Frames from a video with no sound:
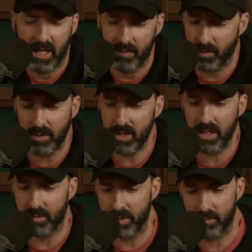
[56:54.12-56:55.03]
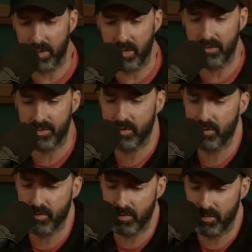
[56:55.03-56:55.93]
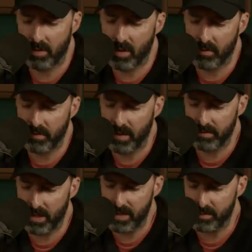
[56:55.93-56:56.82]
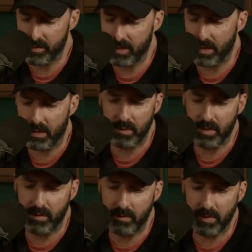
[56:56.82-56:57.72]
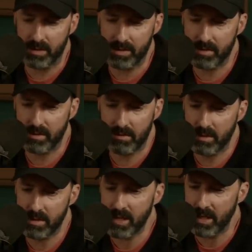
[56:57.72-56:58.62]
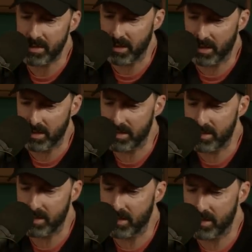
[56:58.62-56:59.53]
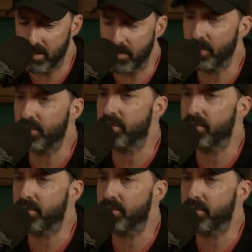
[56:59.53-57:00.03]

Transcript: And we really like it. We we don't do all five days. We do like three of them, and it's it's nice. Like it's, it's right. something we do